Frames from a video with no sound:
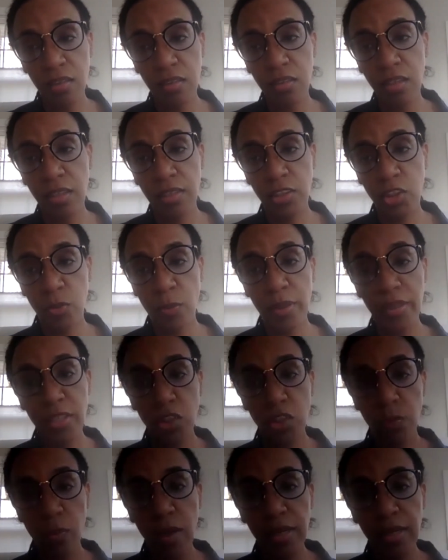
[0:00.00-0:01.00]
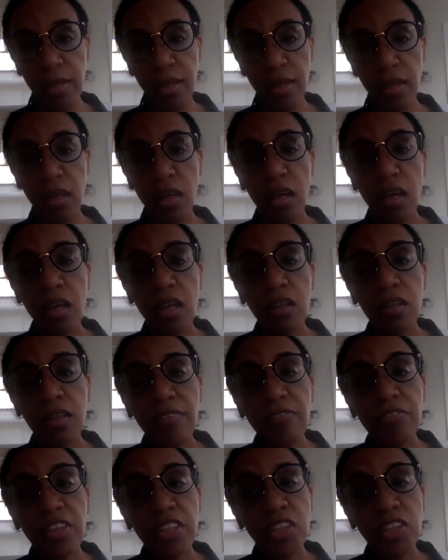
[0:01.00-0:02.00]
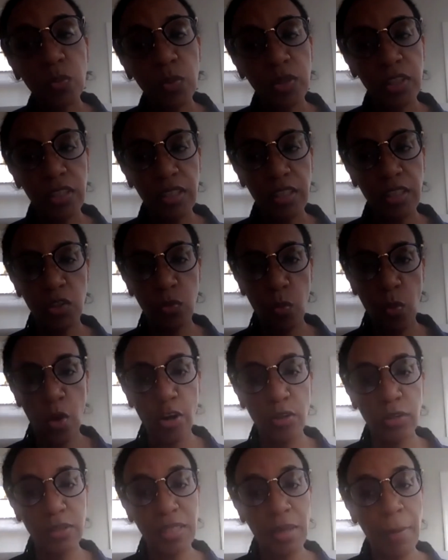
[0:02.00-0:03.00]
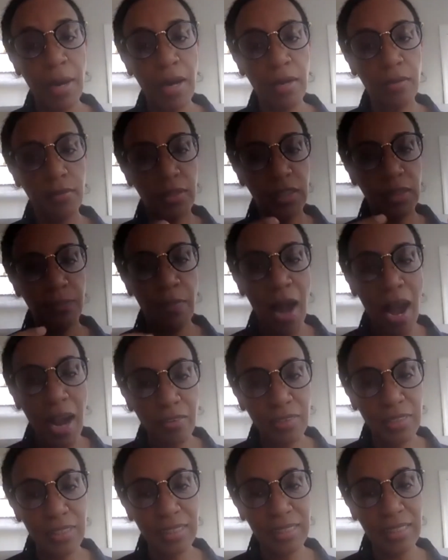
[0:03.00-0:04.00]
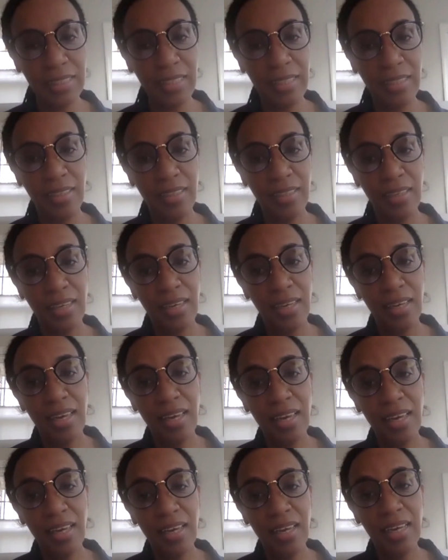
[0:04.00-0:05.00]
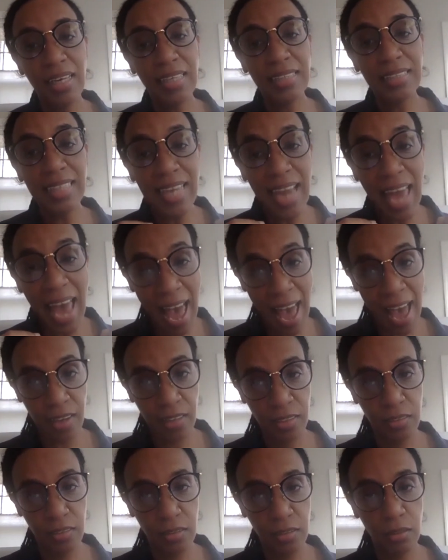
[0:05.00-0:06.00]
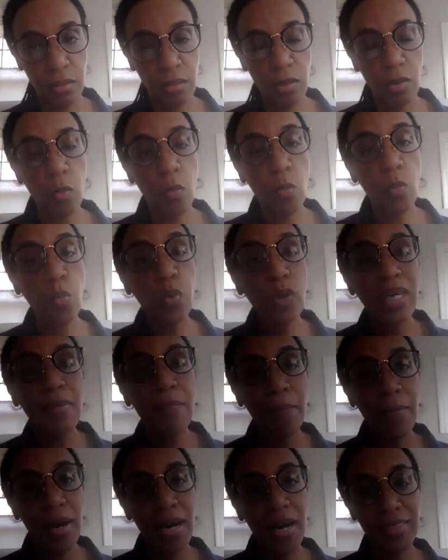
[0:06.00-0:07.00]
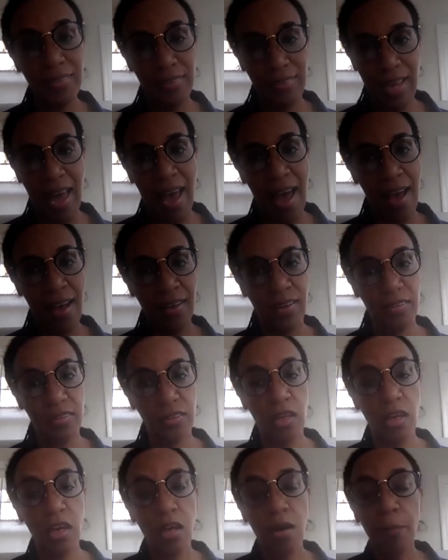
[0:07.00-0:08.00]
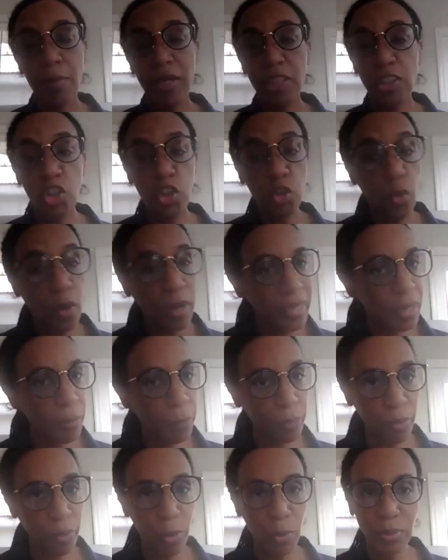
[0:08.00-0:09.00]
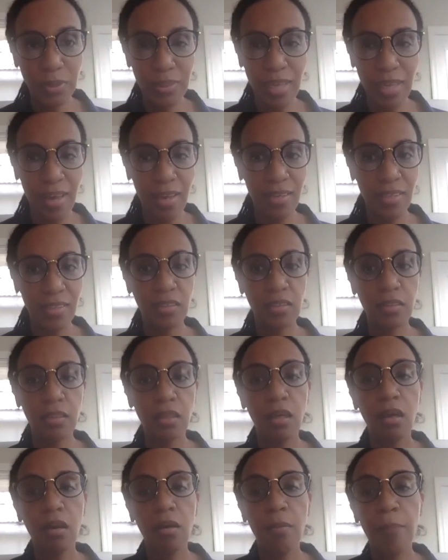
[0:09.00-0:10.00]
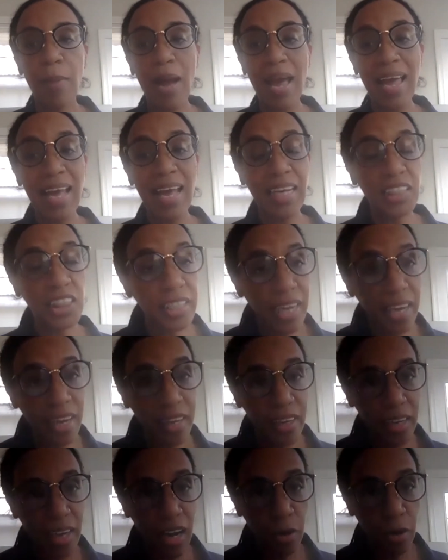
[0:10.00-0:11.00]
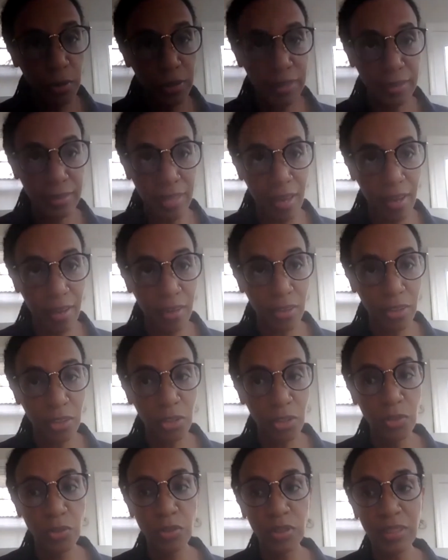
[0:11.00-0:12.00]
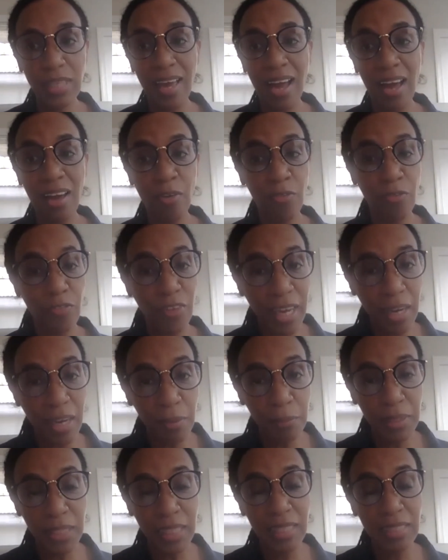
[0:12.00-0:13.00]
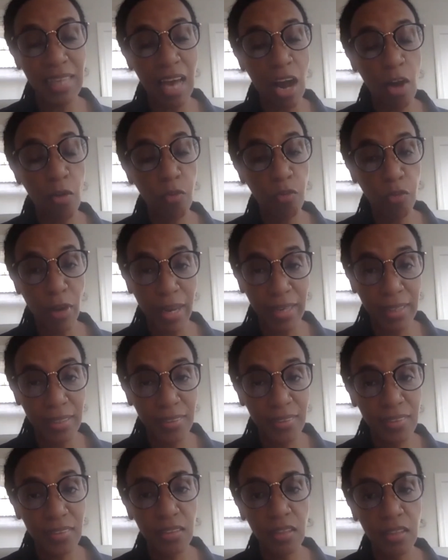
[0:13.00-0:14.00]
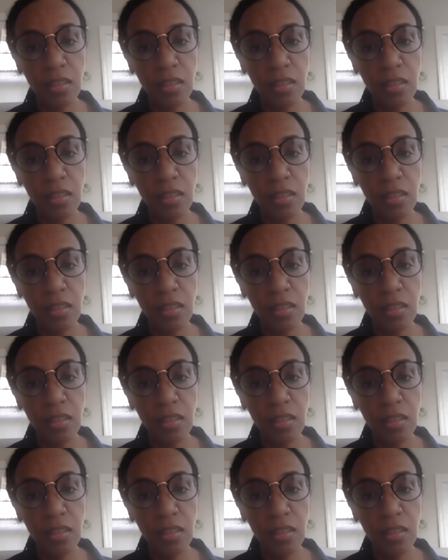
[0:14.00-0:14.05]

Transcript: in 2020, left us with these words about democracy is an act. We must act by joining protests, by educating ourselves, our families, our friends,